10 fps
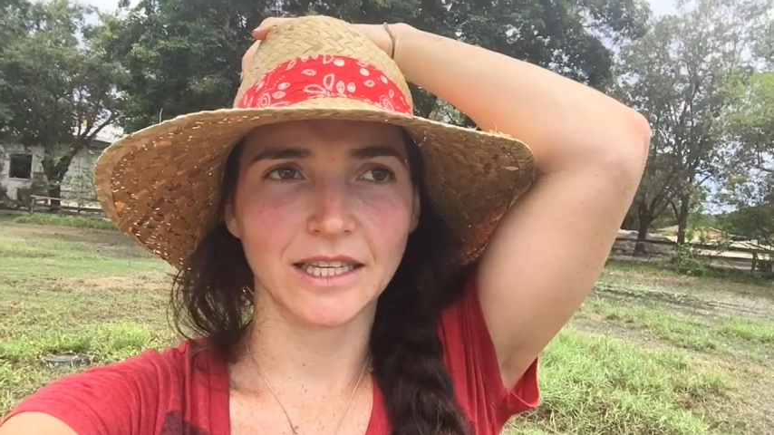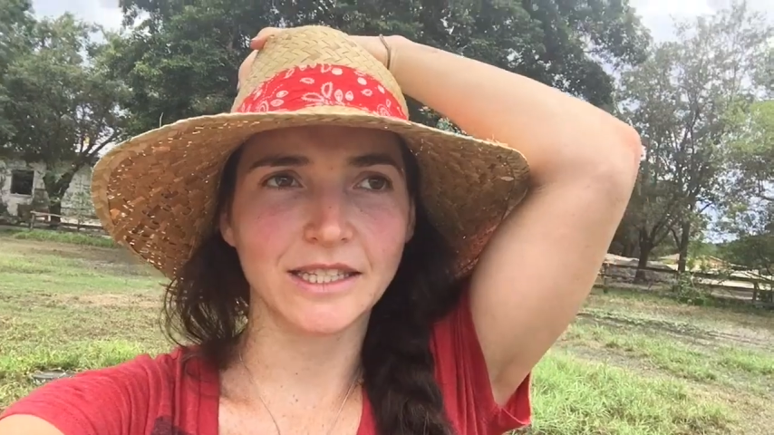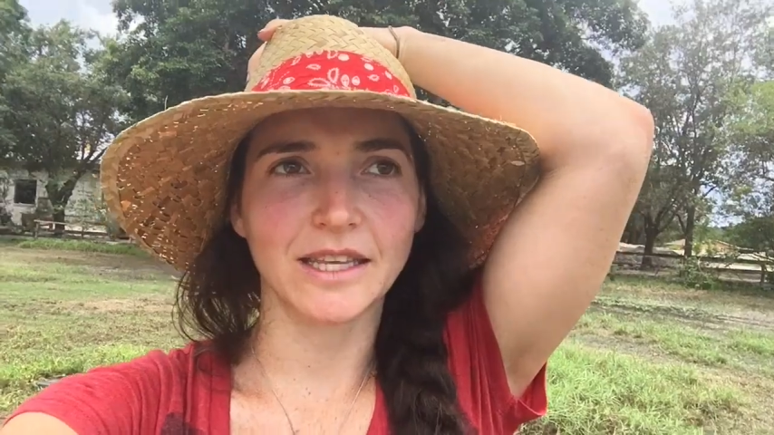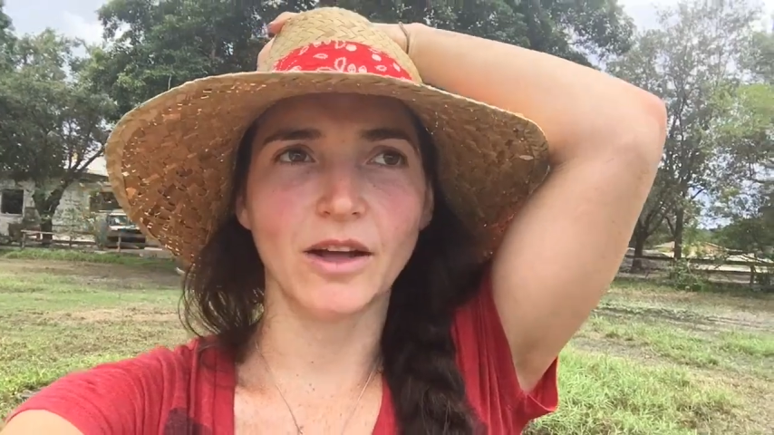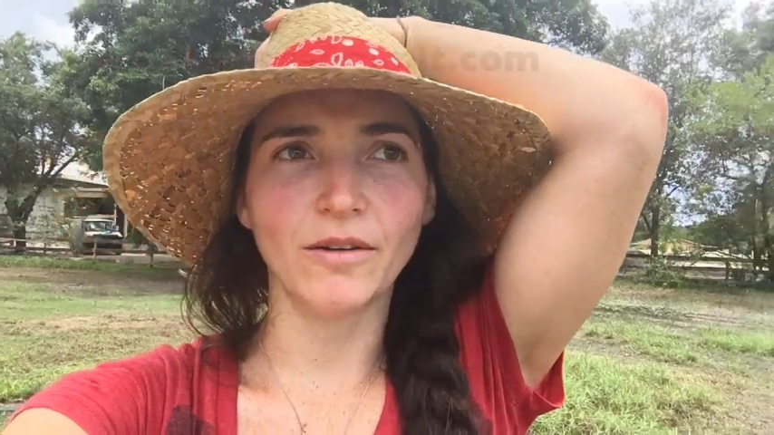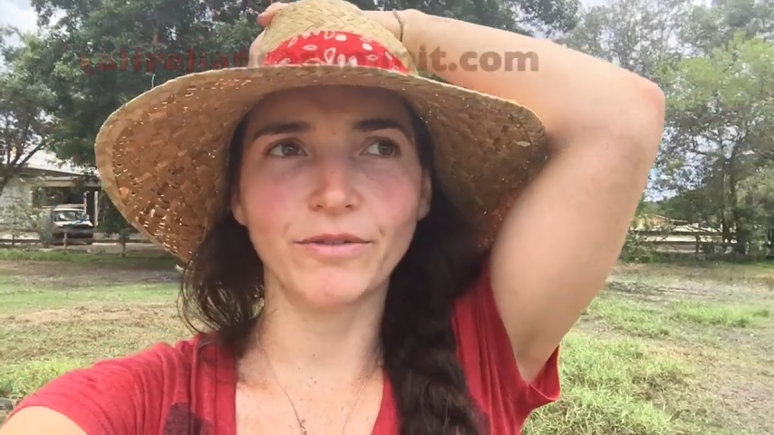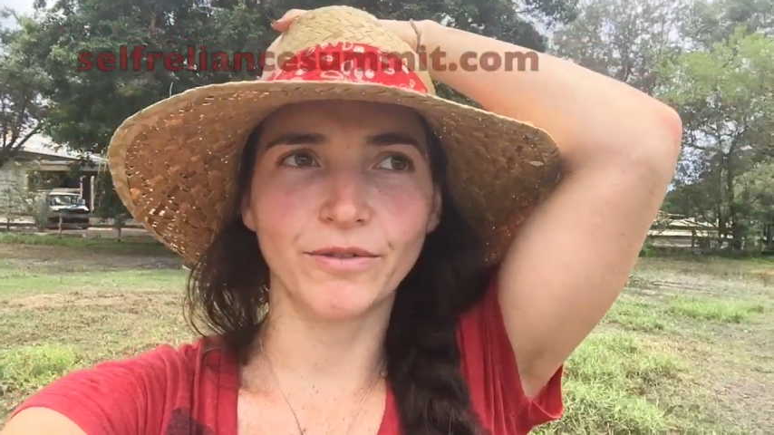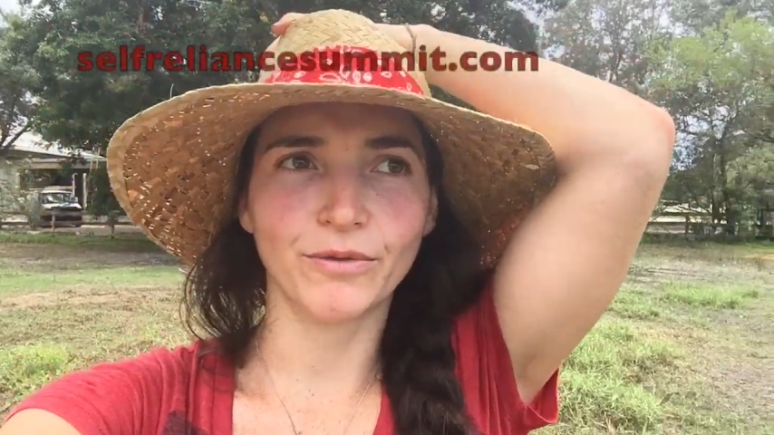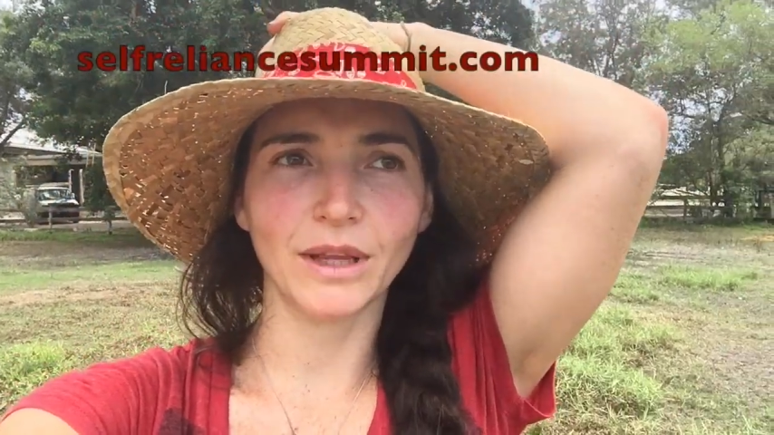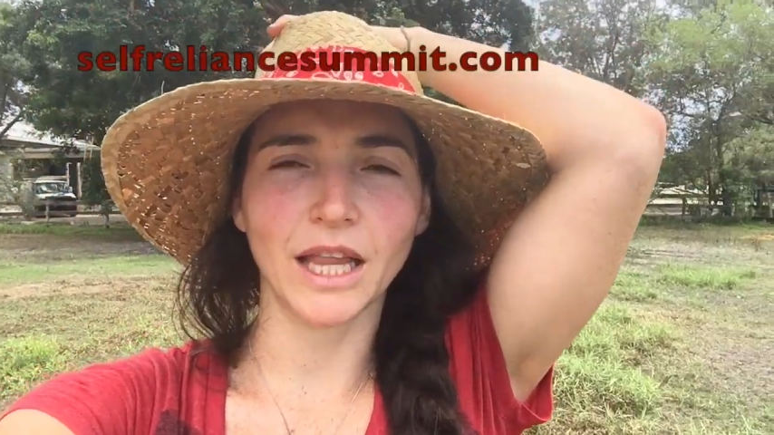the
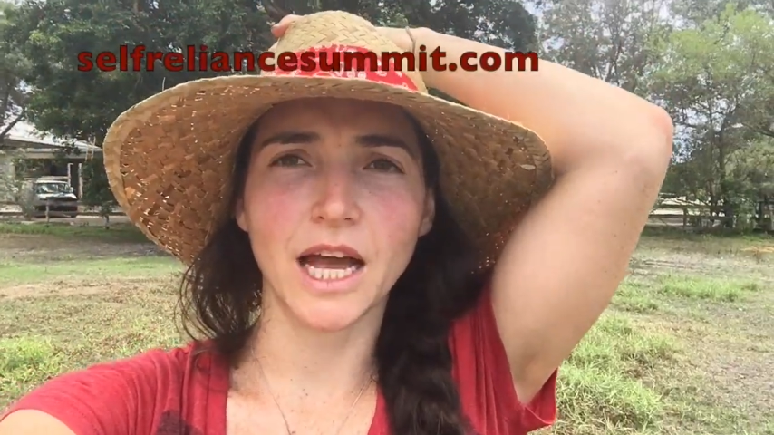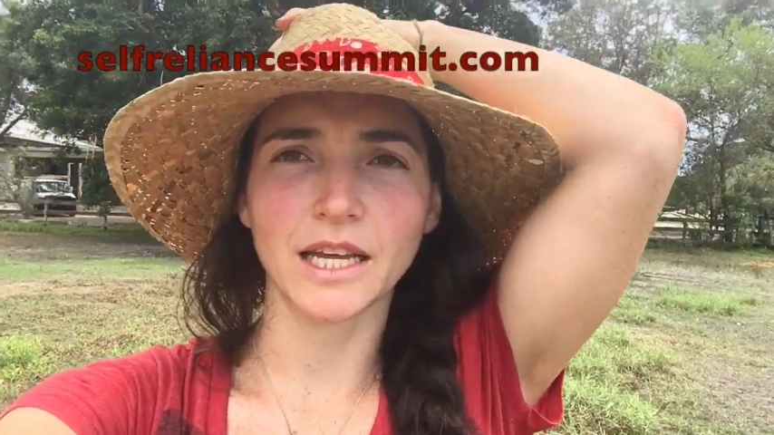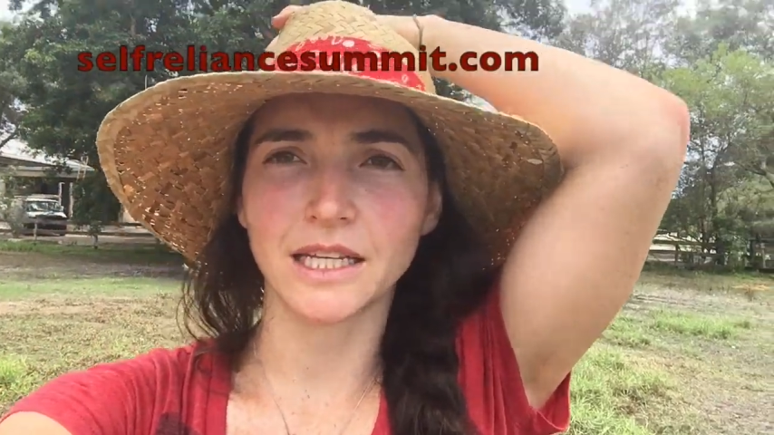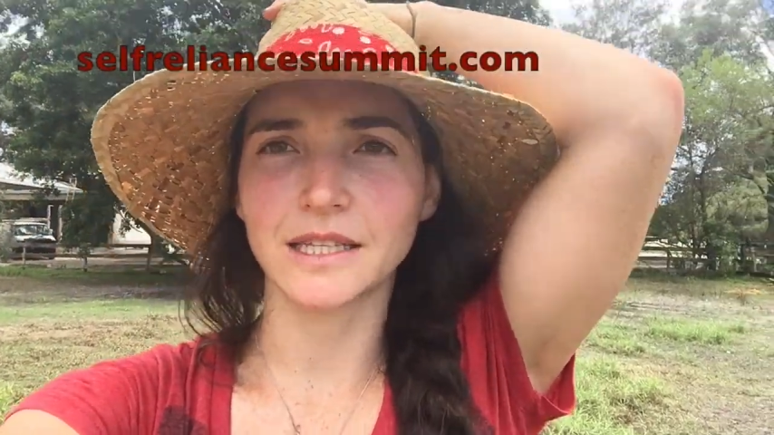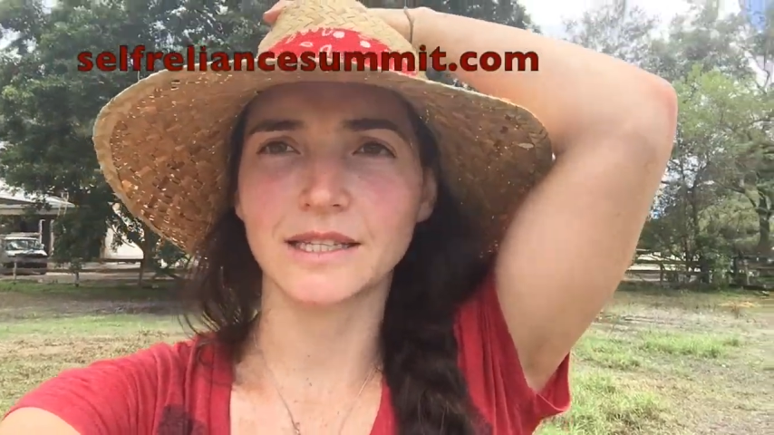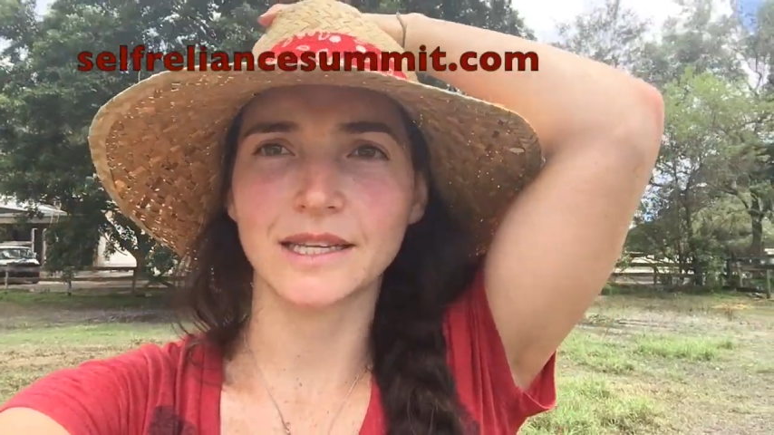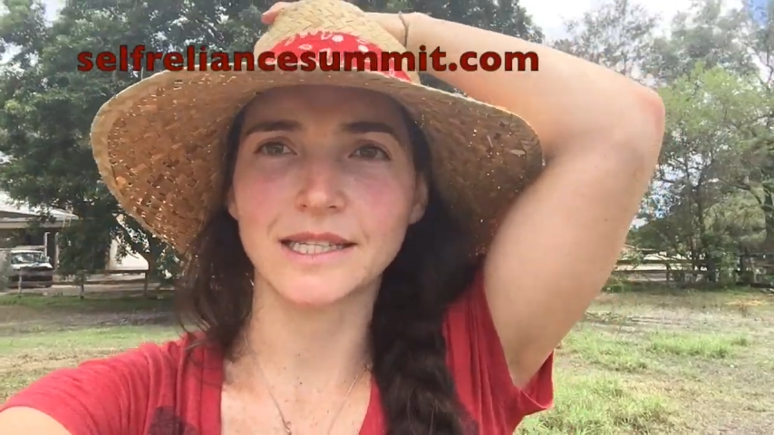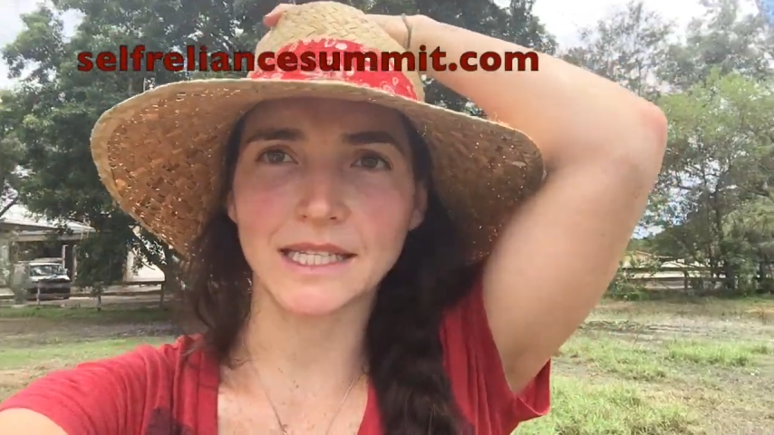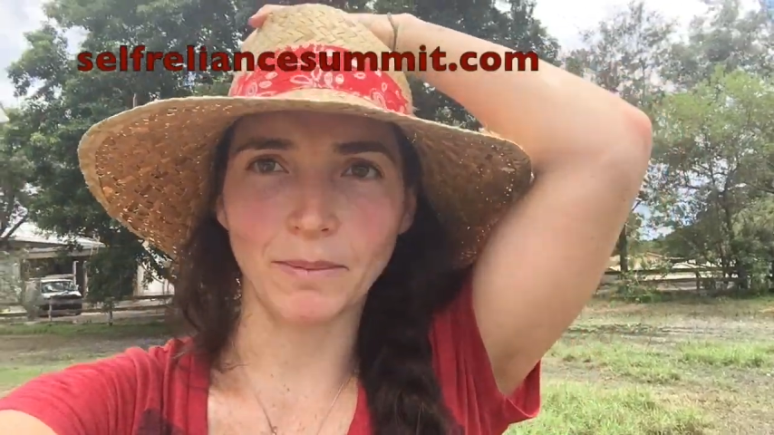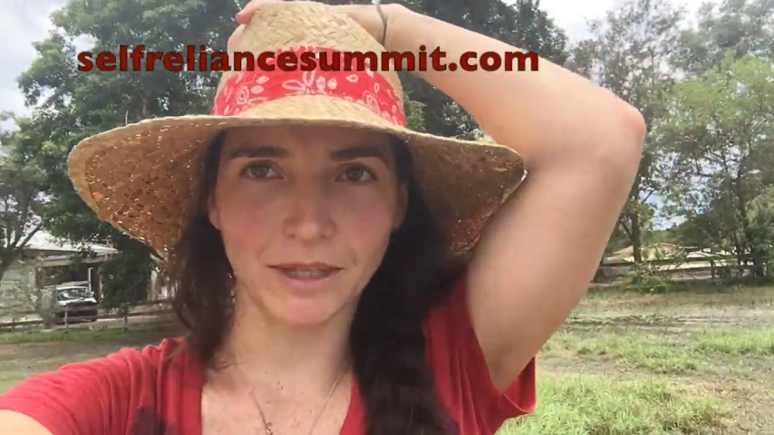self-reliance
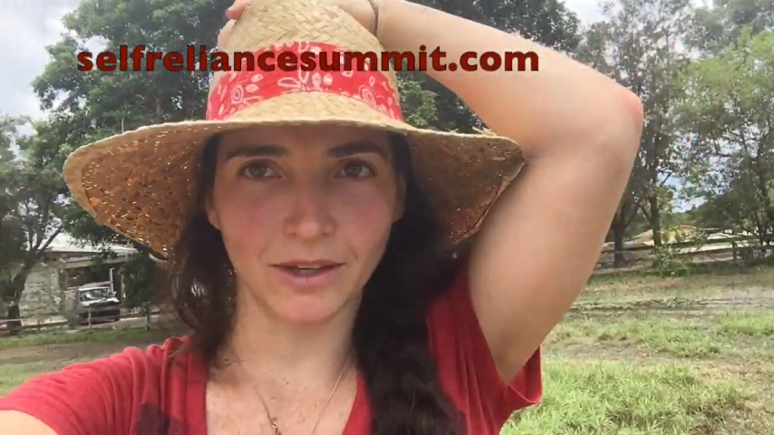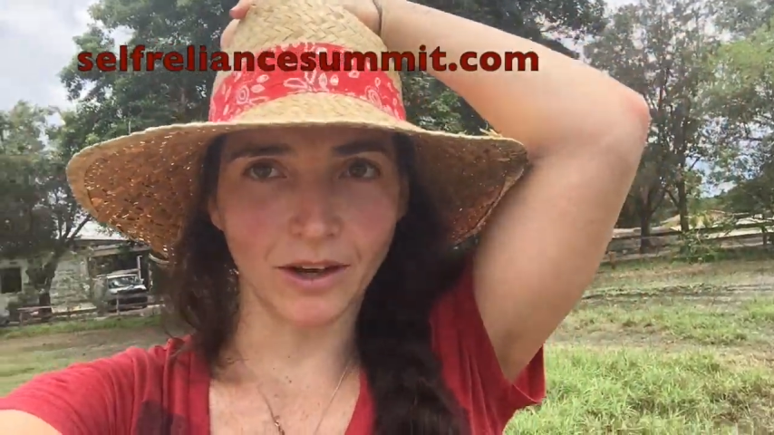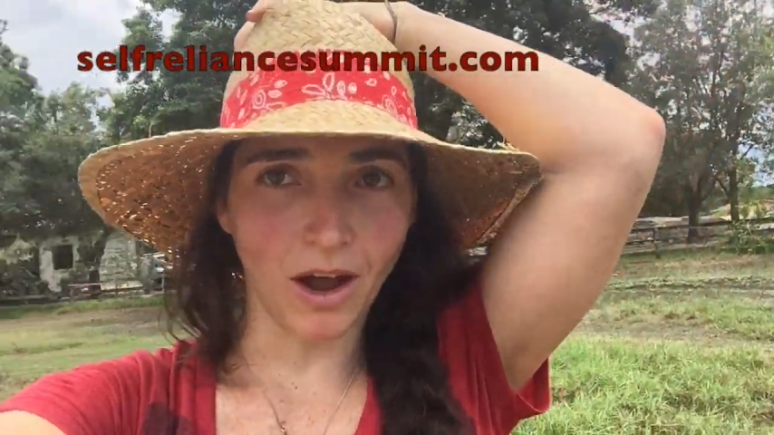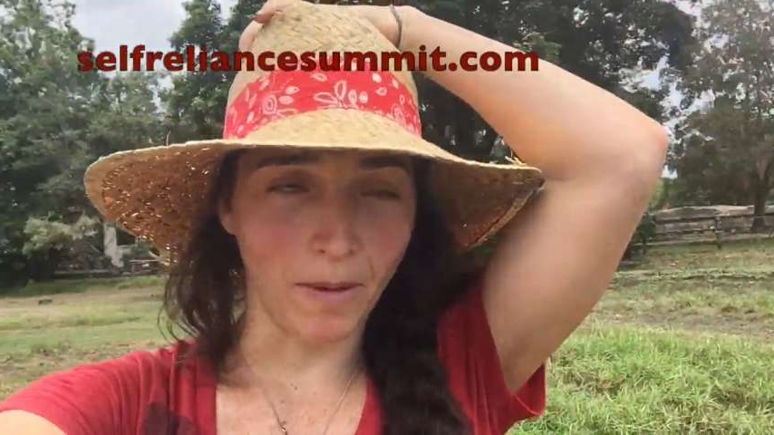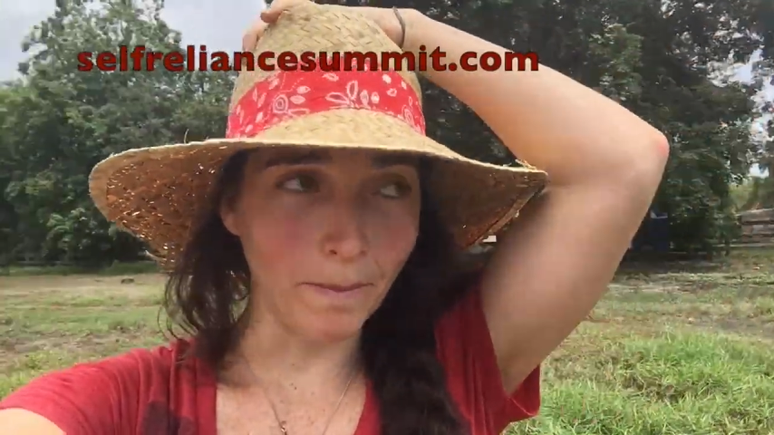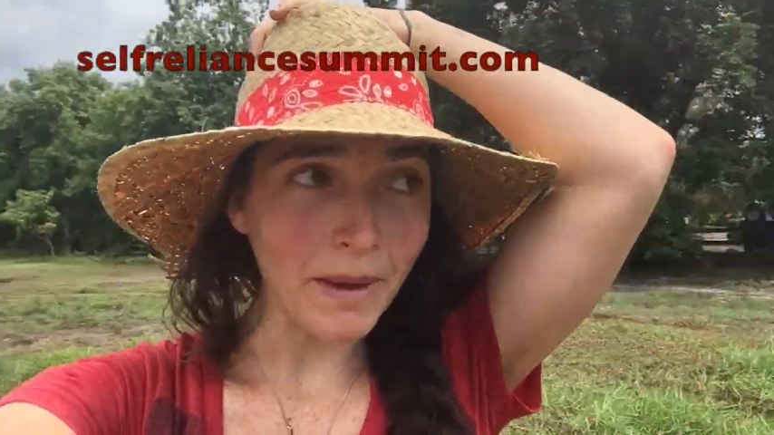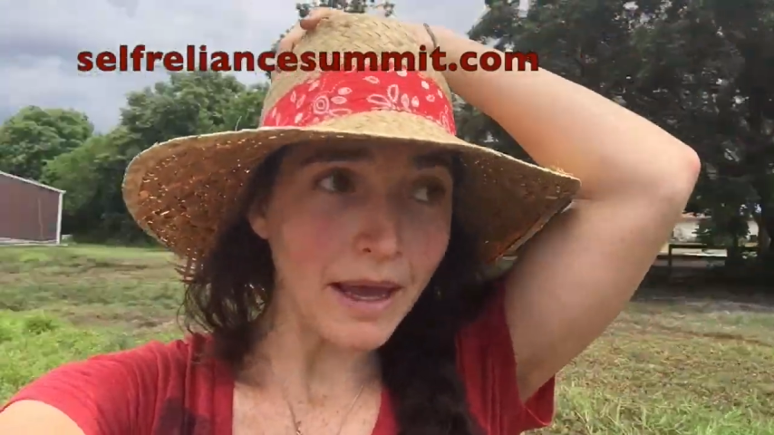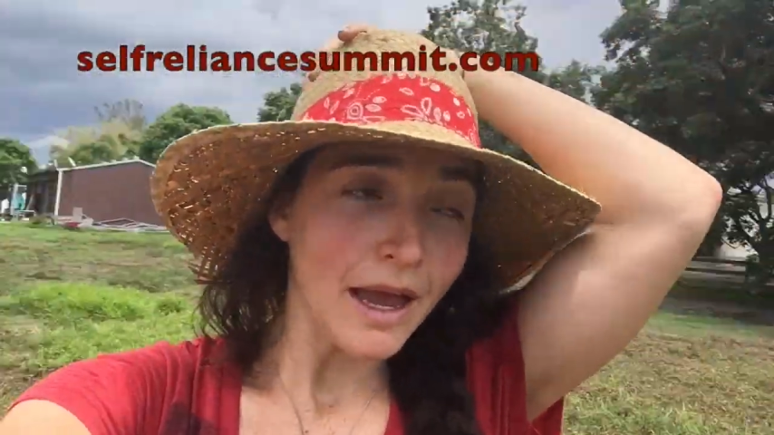summit.com